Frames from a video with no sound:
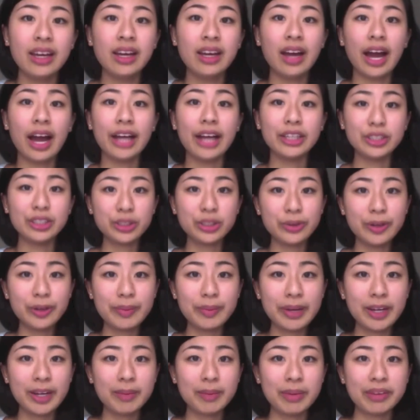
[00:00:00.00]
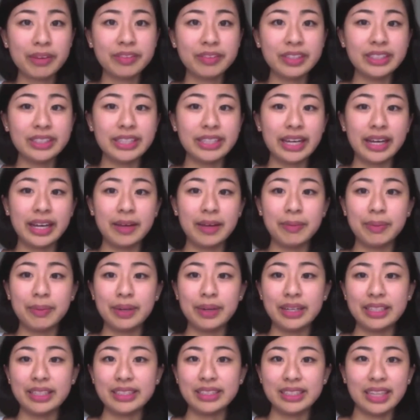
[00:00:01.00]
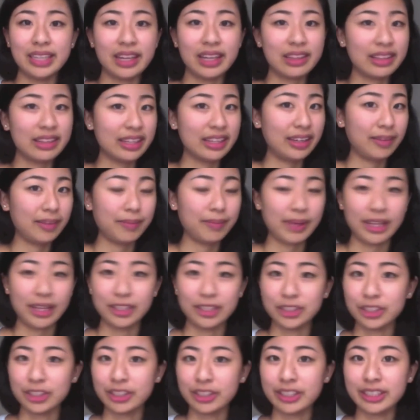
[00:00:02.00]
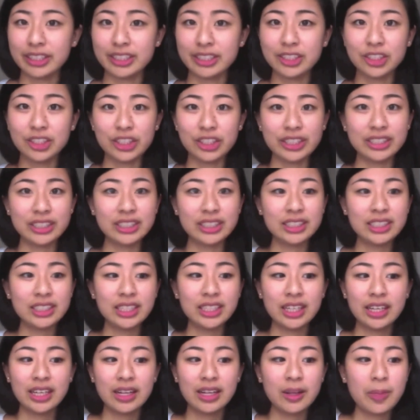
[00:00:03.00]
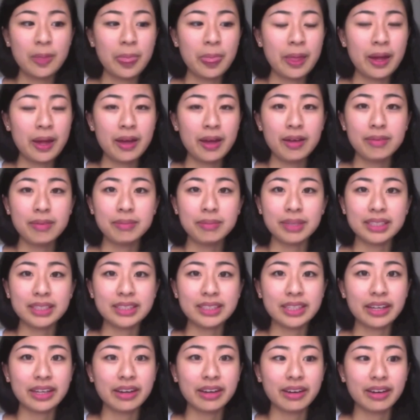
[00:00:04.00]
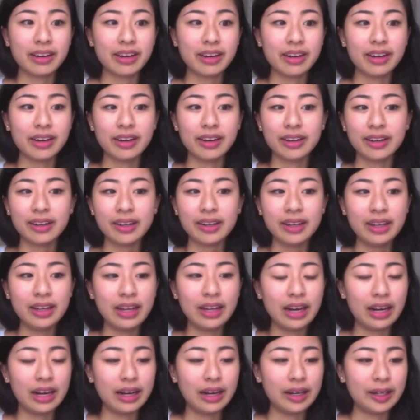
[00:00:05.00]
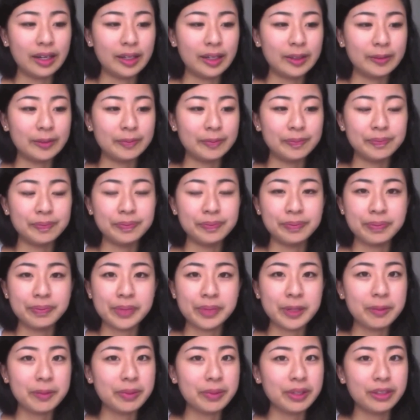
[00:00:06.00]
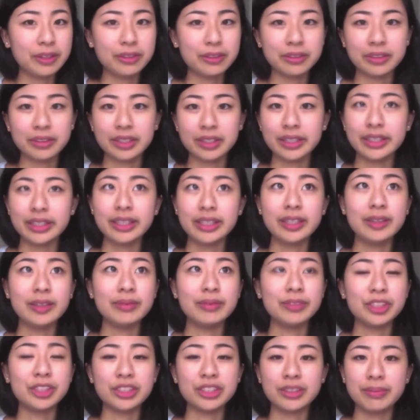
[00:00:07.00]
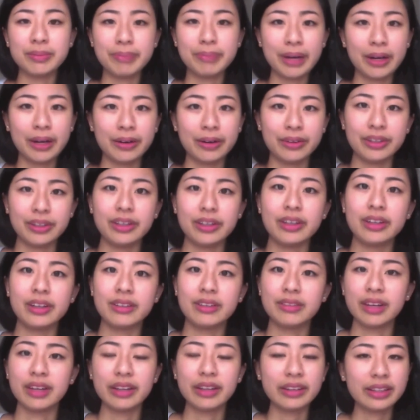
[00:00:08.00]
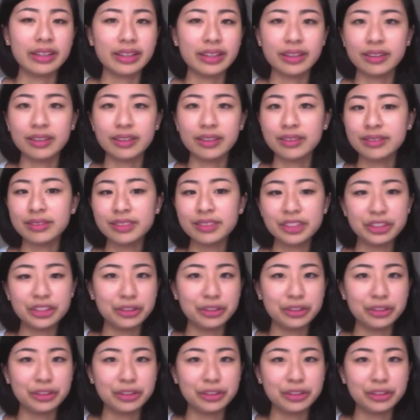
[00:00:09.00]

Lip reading: I do wear makeup every day, but it's nothing major. It's just mascara, BB cream, just some powder, nothing too